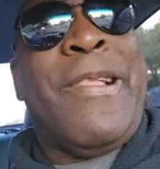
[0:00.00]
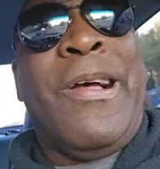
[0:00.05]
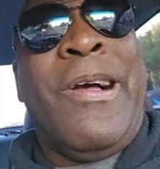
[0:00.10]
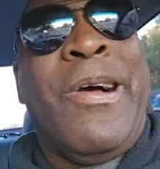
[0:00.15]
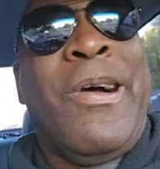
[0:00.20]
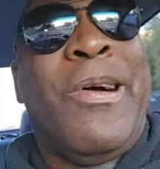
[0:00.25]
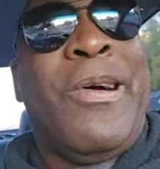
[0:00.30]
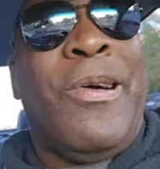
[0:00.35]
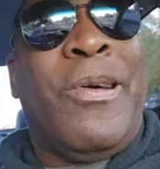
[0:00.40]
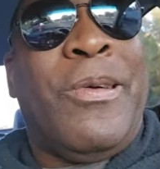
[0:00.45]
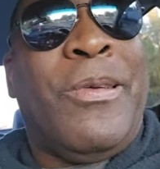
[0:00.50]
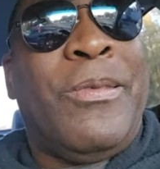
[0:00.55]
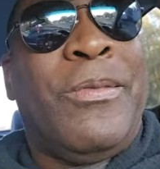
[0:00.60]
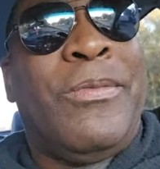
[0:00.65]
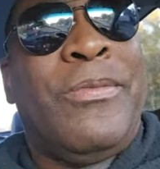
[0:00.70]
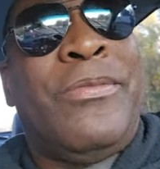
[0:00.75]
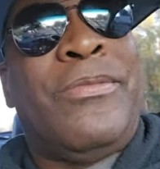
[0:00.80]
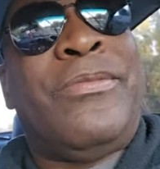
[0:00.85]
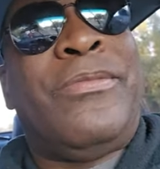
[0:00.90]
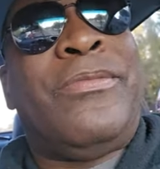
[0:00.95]

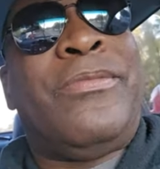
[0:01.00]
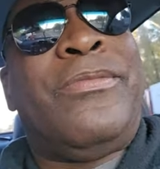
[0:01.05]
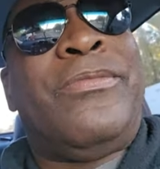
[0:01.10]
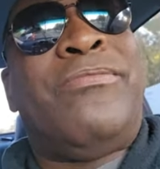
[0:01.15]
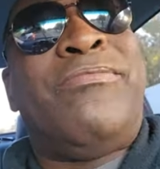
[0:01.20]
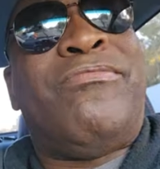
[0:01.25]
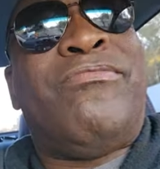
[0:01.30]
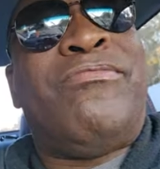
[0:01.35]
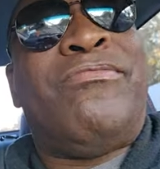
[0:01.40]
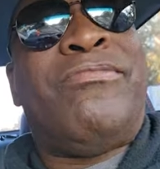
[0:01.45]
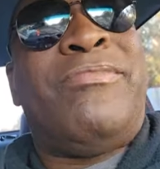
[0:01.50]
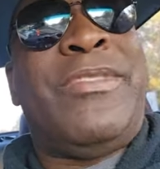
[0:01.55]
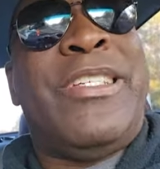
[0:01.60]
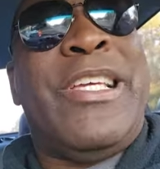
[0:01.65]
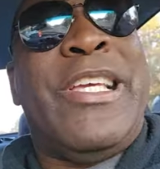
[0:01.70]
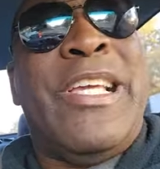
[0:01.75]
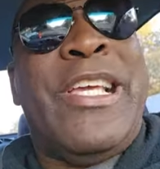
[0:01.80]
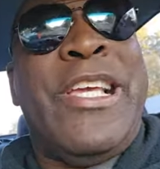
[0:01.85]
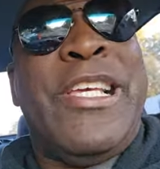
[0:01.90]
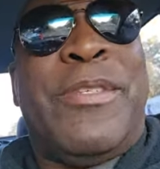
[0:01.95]
Um,
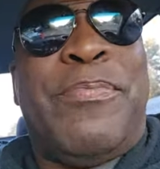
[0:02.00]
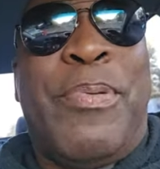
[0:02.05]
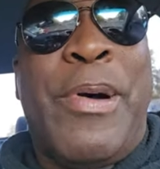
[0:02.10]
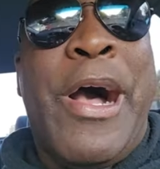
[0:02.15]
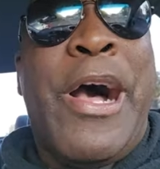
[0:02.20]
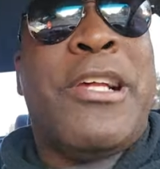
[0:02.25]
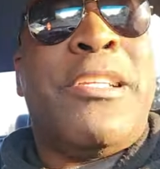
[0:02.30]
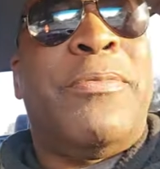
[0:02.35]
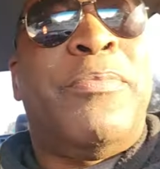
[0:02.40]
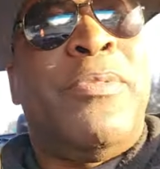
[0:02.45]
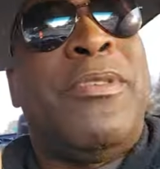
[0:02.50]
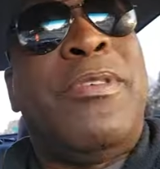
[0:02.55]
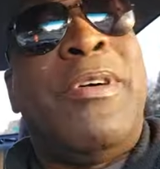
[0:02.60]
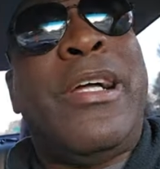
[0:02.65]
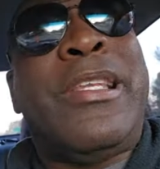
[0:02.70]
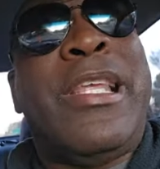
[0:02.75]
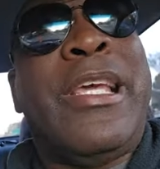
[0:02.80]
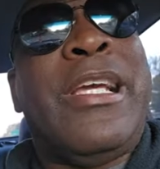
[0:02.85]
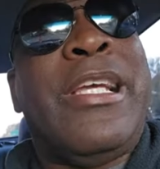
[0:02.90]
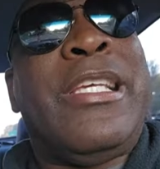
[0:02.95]
it's possible.
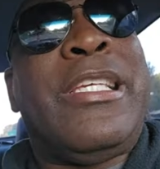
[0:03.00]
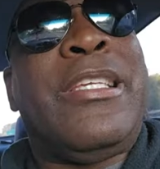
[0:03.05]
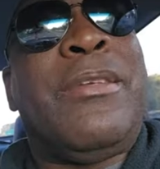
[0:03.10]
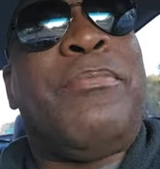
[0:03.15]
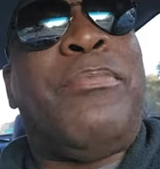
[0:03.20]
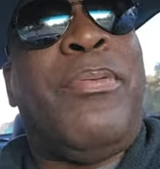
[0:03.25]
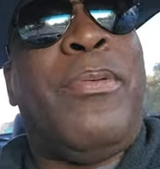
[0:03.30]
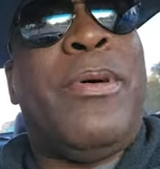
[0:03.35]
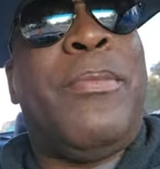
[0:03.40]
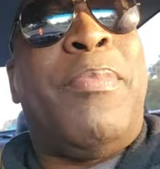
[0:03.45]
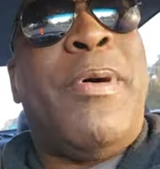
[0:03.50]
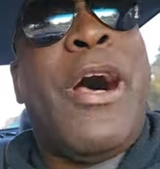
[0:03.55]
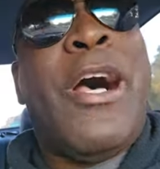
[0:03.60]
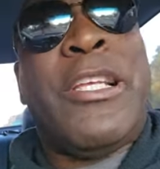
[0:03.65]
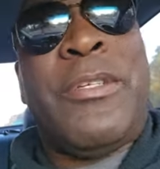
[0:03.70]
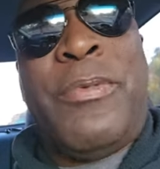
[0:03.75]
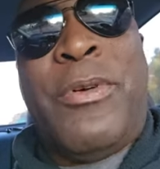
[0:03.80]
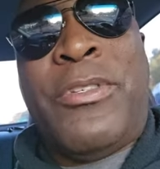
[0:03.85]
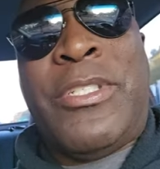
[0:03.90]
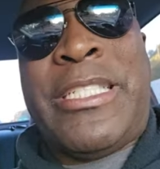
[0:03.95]
I think it's
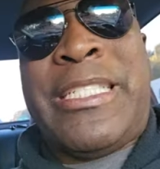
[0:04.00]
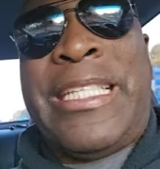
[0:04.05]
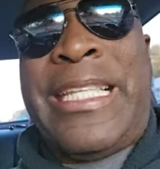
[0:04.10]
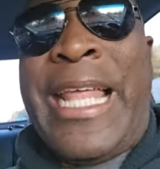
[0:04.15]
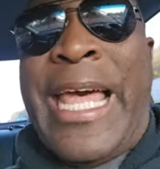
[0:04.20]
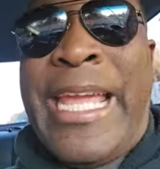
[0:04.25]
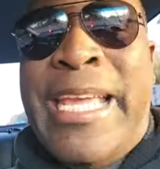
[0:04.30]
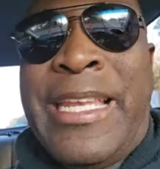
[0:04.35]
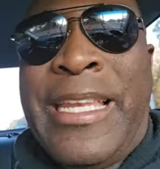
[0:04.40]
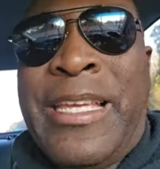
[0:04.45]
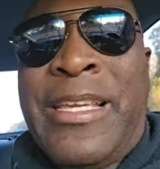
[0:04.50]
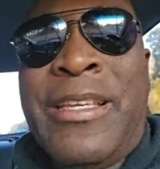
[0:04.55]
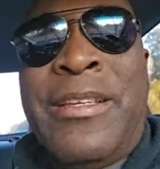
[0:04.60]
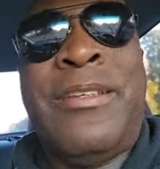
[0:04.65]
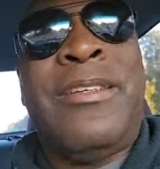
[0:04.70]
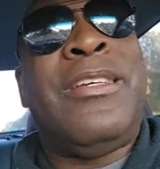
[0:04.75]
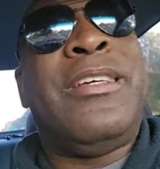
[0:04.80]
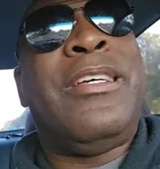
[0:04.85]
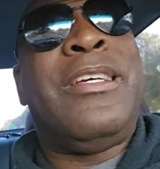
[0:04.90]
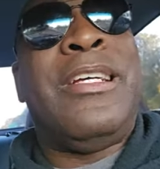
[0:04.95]
possible slightly,
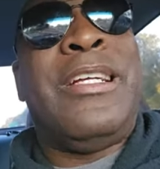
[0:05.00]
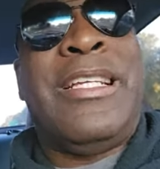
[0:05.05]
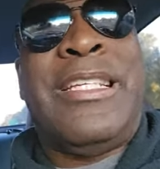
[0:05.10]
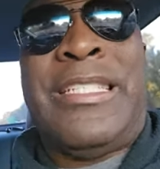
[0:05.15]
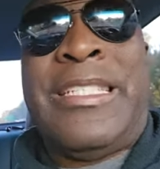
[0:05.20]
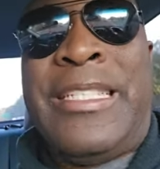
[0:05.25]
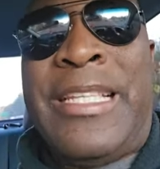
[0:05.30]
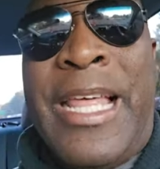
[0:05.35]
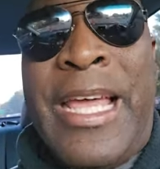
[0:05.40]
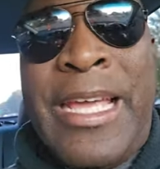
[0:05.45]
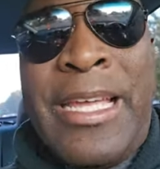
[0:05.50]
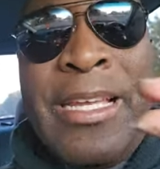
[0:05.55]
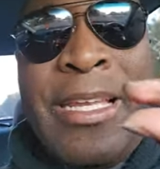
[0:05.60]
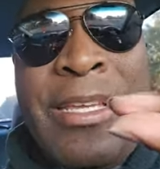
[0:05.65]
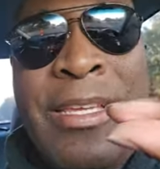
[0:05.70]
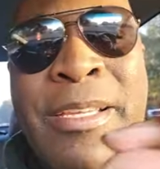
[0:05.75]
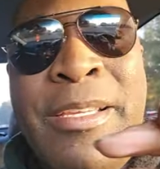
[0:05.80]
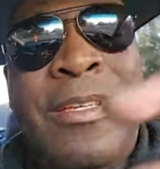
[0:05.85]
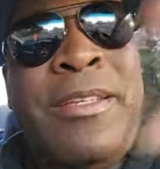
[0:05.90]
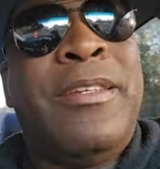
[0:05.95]
slightly.